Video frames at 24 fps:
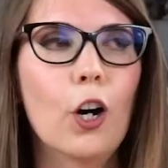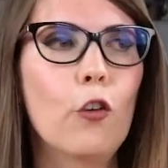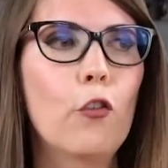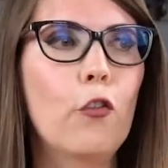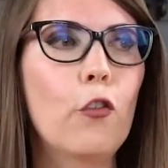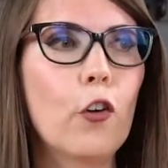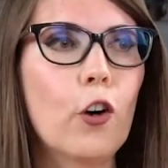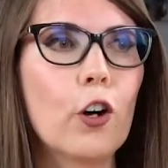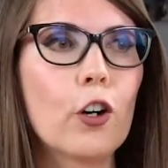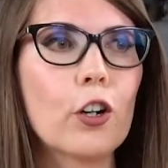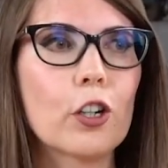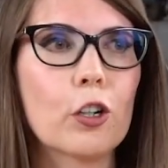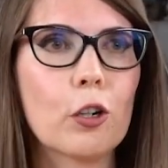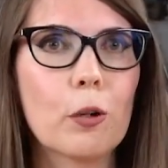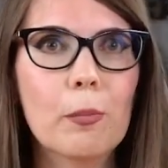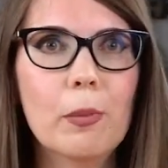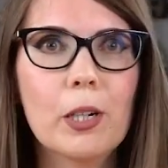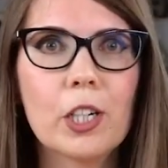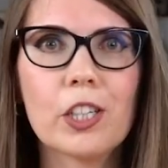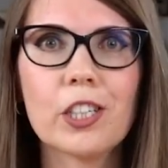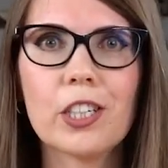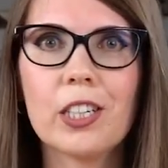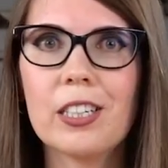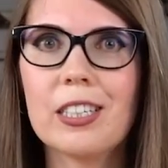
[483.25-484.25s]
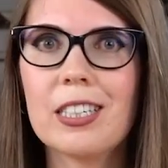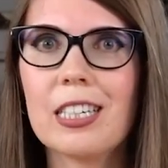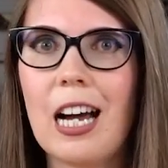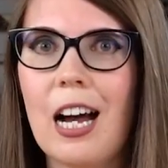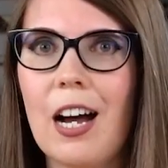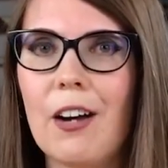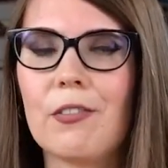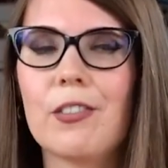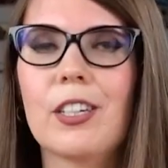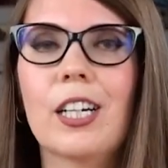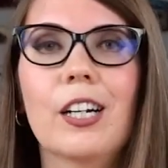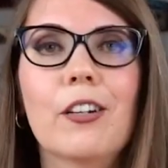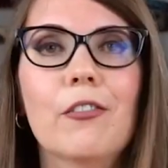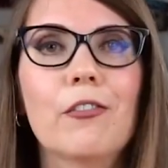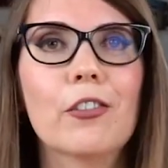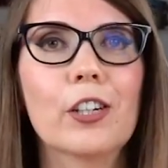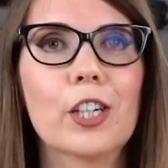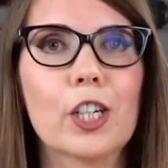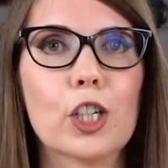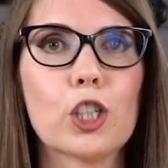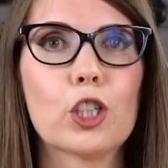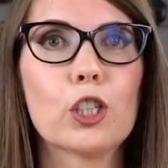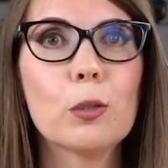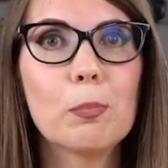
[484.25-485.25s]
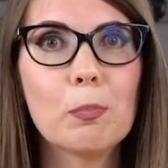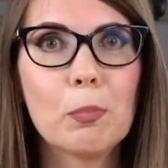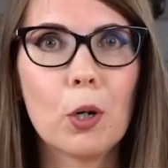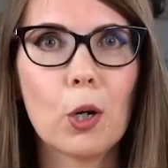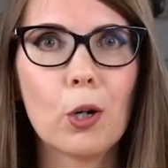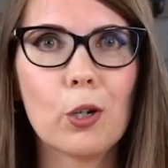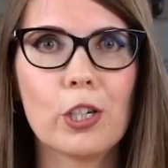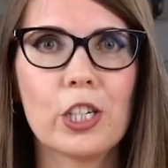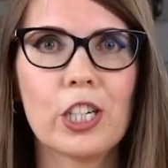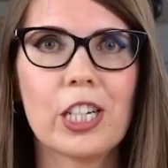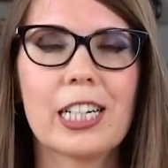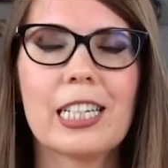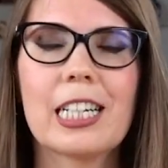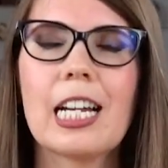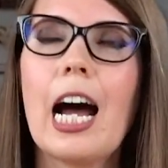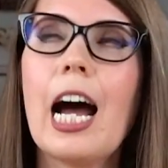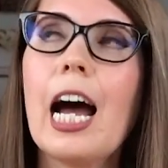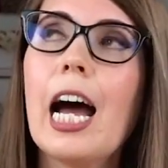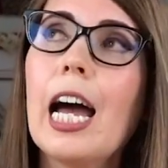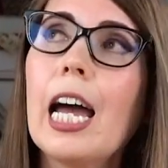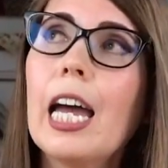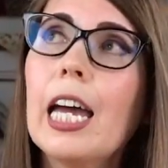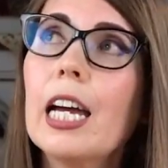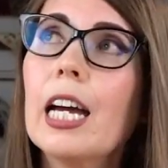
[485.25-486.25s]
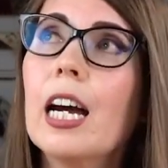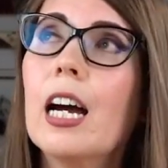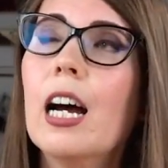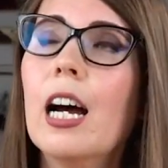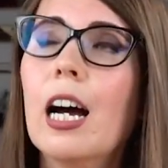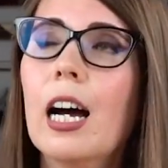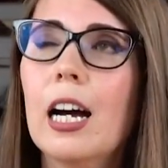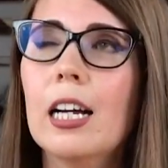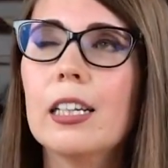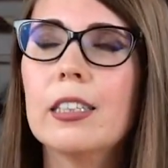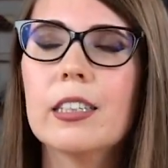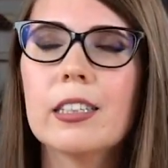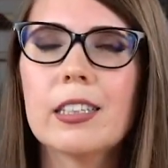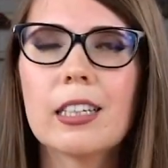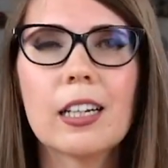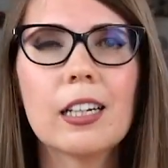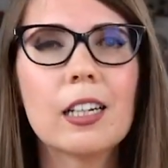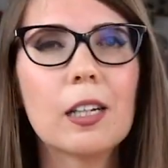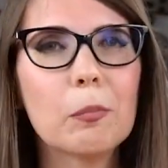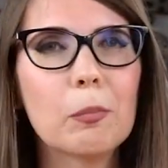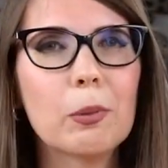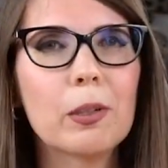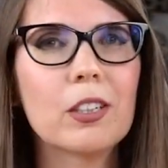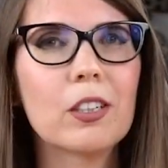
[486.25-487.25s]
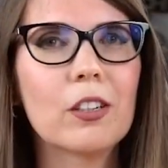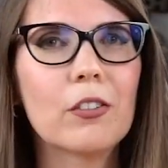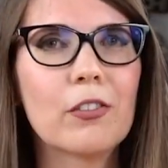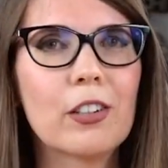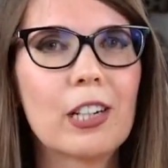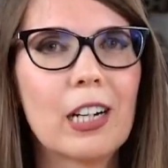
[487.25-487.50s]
for commissions after I finished the project. I did a little bit of